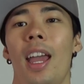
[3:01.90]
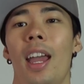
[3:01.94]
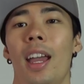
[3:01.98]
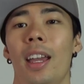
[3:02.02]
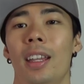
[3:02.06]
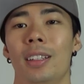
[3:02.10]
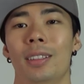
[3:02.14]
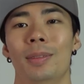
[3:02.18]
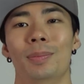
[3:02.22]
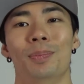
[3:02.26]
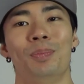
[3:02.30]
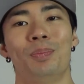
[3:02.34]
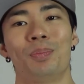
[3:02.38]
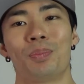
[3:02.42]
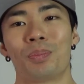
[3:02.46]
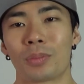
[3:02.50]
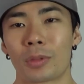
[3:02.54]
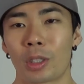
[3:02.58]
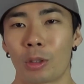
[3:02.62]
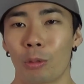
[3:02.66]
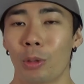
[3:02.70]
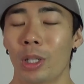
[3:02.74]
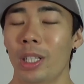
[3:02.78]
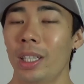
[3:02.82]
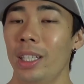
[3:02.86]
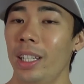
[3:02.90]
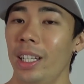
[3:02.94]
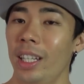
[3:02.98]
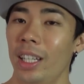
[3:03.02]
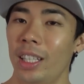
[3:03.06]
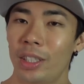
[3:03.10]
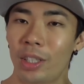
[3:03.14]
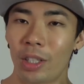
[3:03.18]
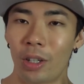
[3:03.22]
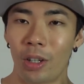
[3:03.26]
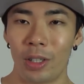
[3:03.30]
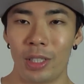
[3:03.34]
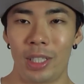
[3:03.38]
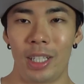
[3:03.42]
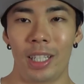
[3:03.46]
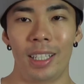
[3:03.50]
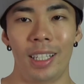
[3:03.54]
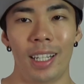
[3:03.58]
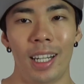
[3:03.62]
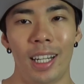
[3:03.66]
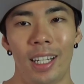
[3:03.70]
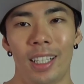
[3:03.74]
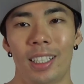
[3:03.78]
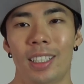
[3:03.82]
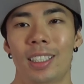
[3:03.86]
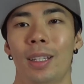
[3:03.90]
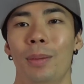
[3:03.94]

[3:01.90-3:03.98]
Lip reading: and really it's all genetic.